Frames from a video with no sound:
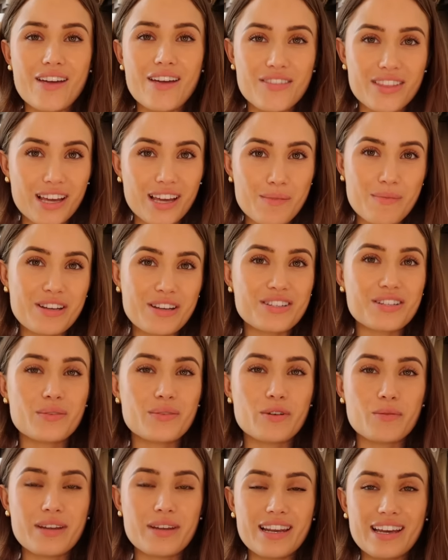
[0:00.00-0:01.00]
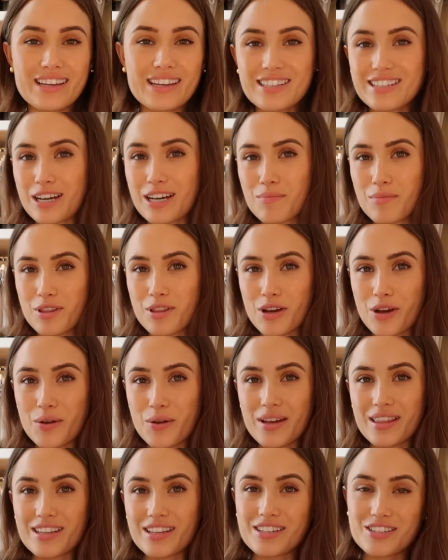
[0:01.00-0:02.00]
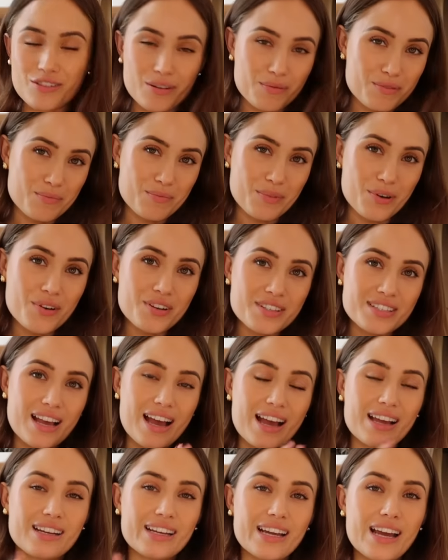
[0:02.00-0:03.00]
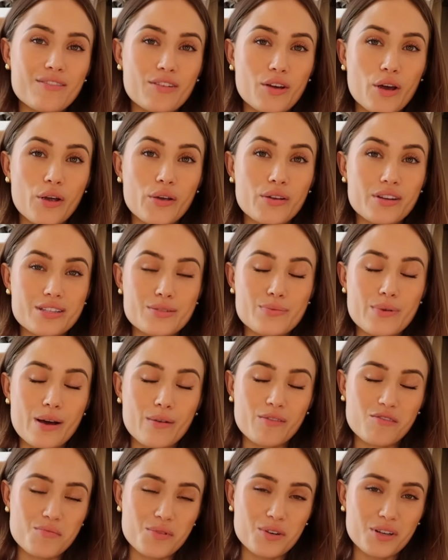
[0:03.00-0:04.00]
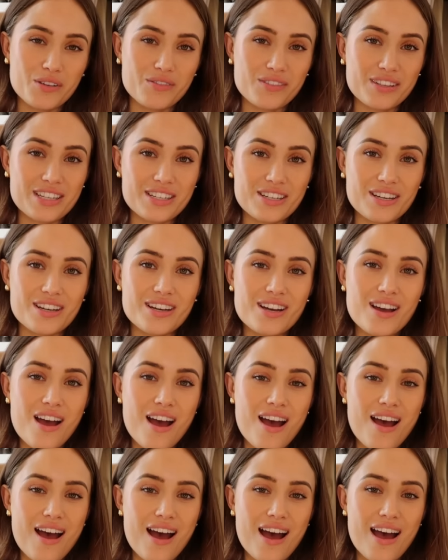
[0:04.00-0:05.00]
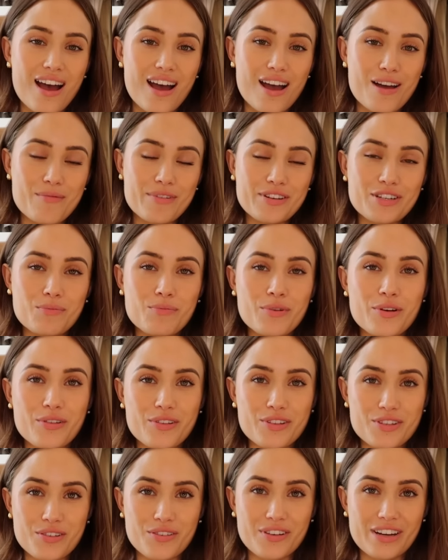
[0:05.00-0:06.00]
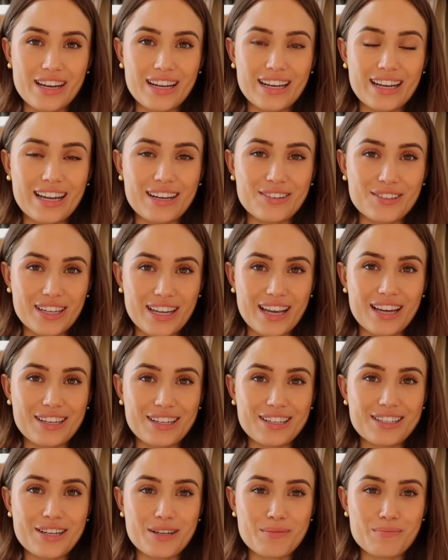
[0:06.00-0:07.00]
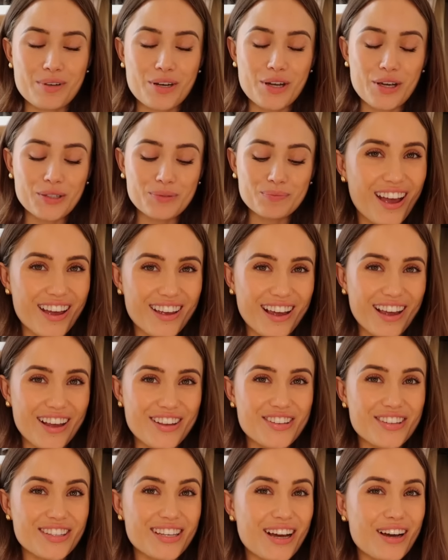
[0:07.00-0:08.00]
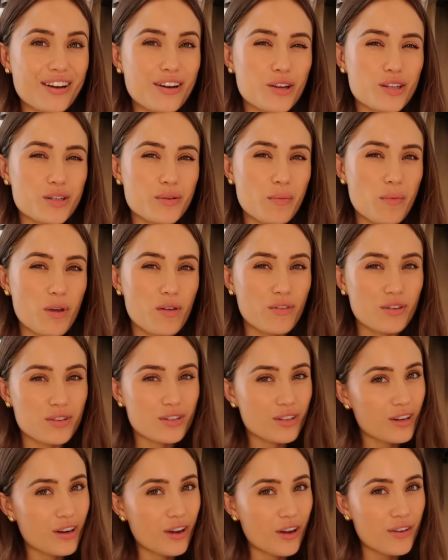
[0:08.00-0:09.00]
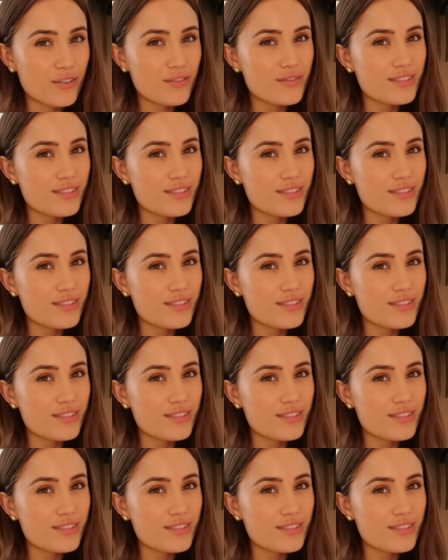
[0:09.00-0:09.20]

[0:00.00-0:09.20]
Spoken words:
Everything I mentioned will be linked down below in the description box, and I have a code as well with Monica Vinader, which I'll put on the screen and again down below. Okay, so now should we move on to clothes?